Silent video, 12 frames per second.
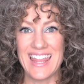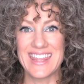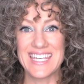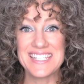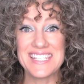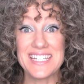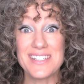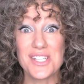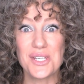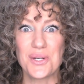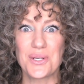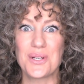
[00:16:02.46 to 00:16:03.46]
This is
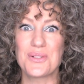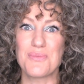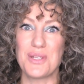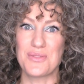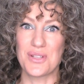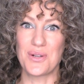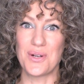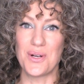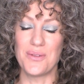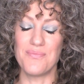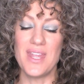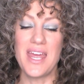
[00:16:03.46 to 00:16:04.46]
the Go Go's
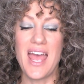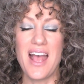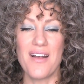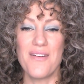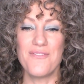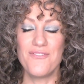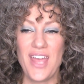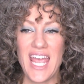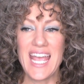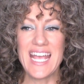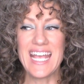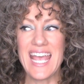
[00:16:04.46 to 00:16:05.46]
musical.
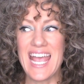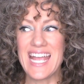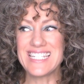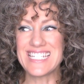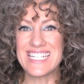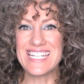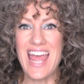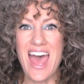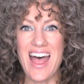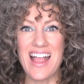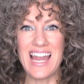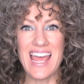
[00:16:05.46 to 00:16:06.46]
Vacation
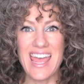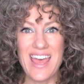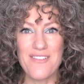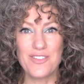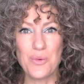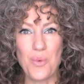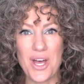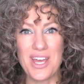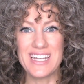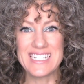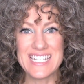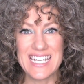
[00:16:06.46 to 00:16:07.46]
all I ever
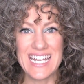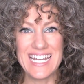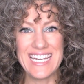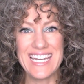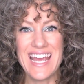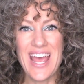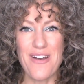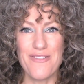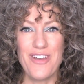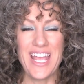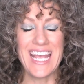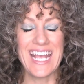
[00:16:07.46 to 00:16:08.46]
wanted.
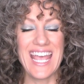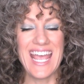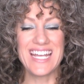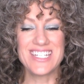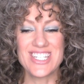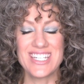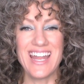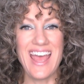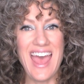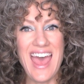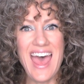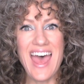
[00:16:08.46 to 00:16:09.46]
Vacation,
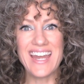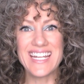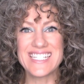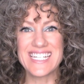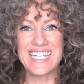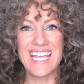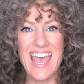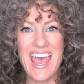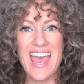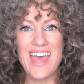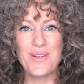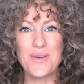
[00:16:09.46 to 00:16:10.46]
how did you
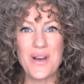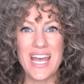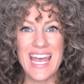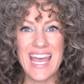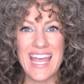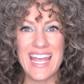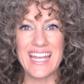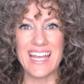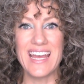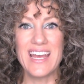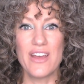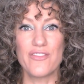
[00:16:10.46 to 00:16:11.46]
get
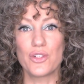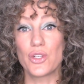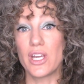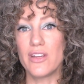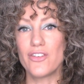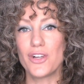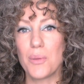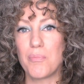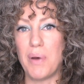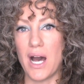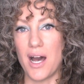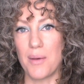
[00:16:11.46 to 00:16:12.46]
away? If you're looking for a
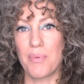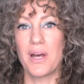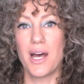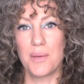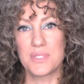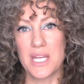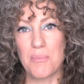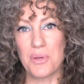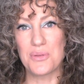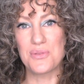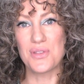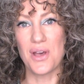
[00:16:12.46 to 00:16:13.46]
pop up
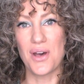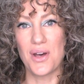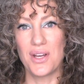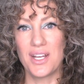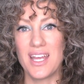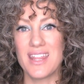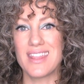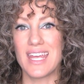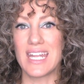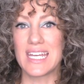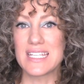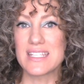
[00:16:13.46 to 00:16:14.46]
tempo song
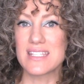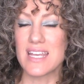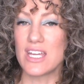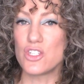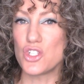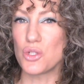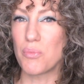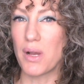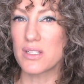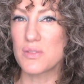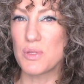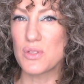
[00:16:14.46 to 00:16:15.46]
that is a
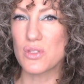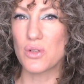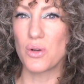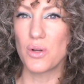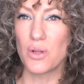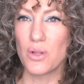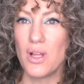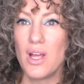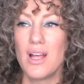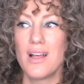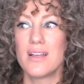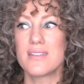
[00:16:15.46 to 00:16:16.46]
jukebox musical
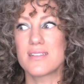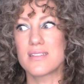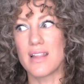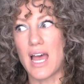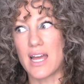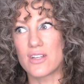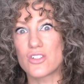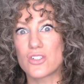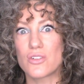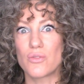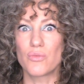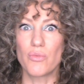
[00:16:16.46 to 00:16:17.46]

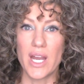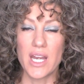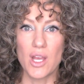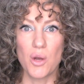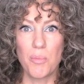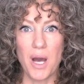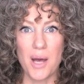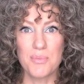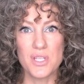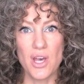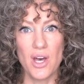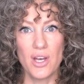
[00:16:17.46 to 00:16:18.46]
slash radio pop
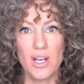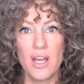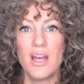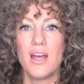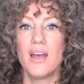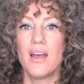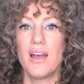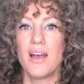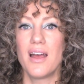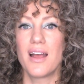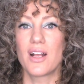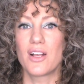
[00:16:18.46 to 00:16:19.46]
song,
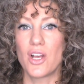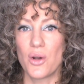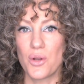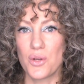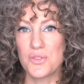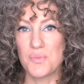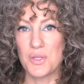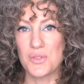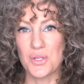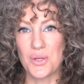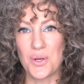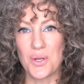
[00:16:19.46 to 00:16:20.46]
Go Go's
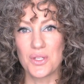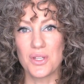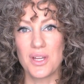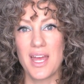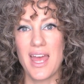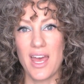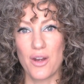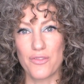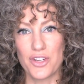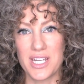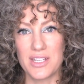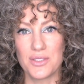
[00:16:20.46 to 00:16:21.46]
musical Head
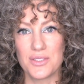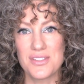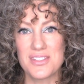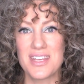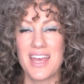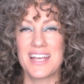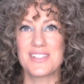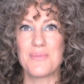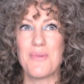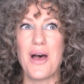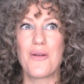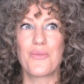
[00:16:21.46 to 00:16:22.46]
Over Heels has
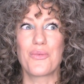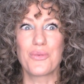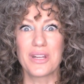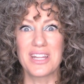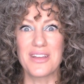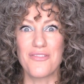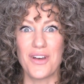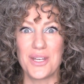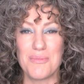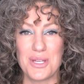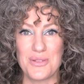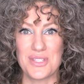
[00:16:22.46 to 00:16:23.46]
some really
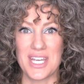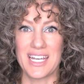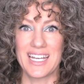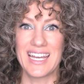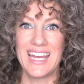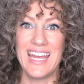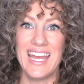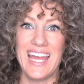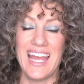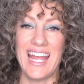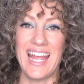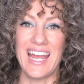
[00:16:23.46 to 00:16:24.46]
fun music.
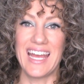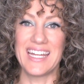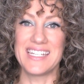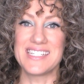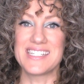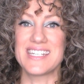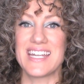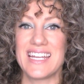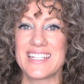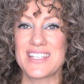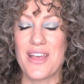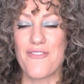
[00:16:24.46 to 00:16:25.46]
And
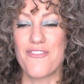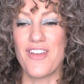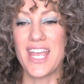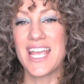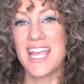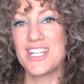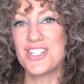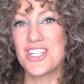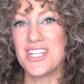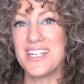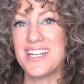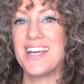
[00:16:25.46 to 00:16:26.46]
it's
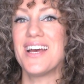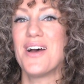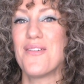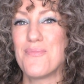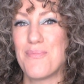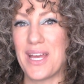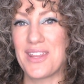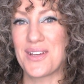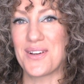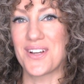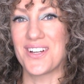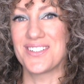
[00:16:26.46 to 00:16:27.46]
Vacation by the
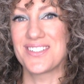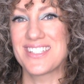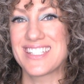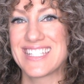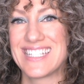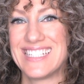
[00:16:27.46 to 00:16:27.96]
Go Go's.